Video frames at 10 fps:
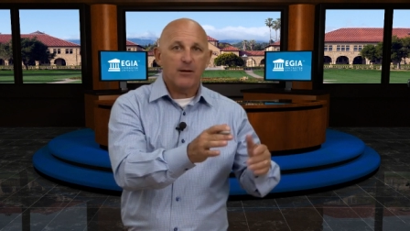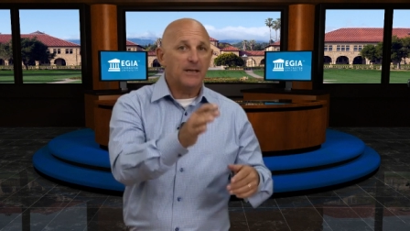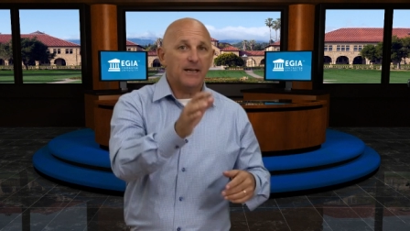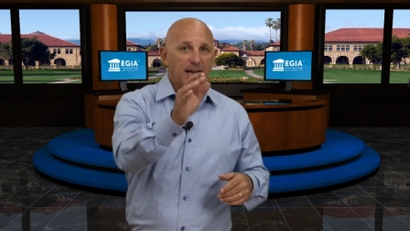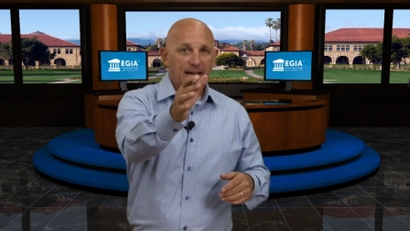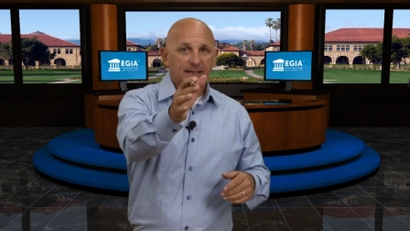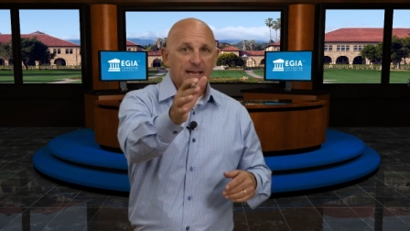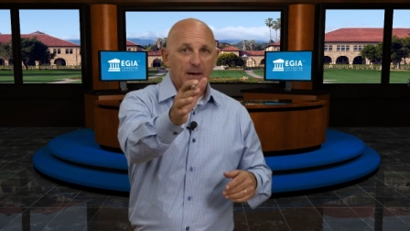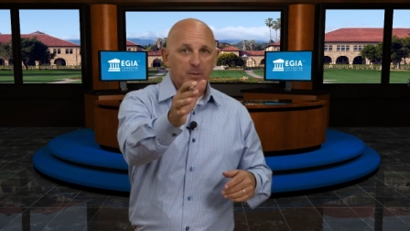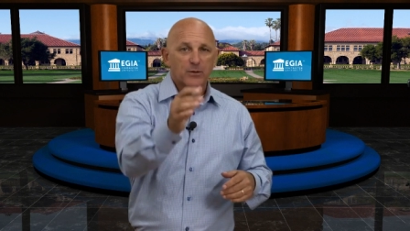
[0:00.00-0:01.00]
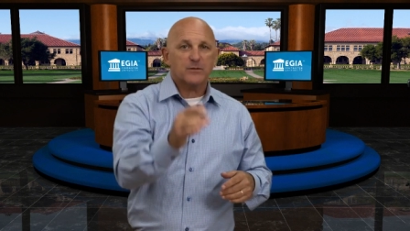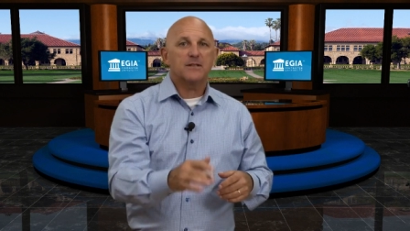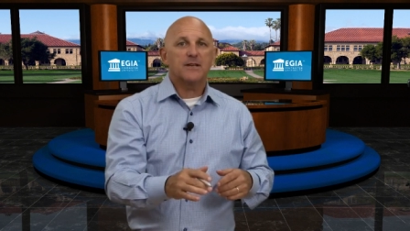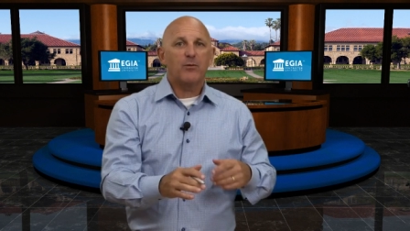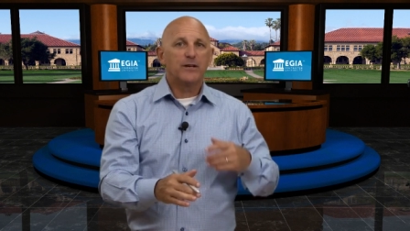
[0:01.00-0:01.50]
I really like that
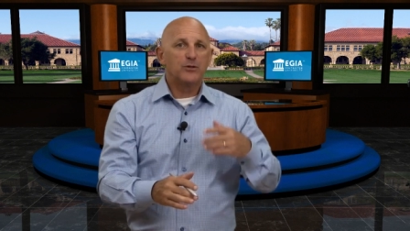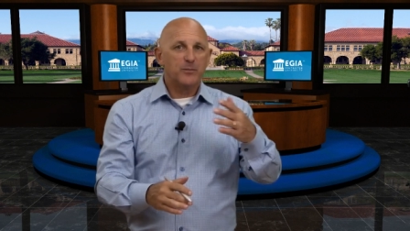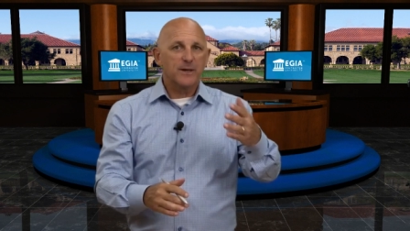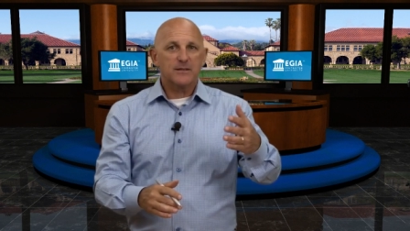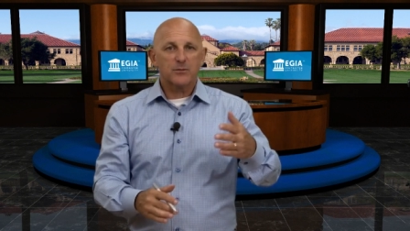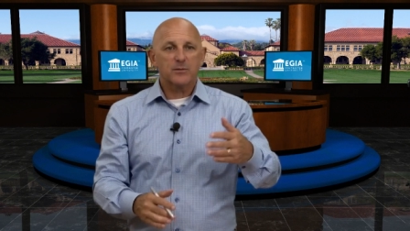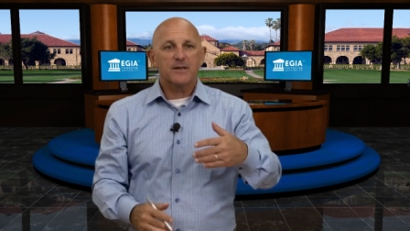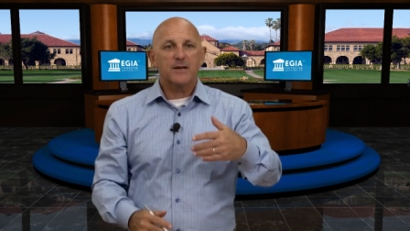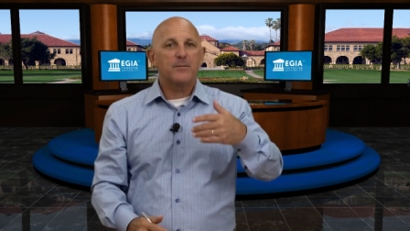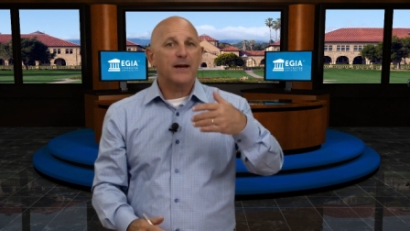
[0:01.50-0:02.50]
person. I want to do business with them.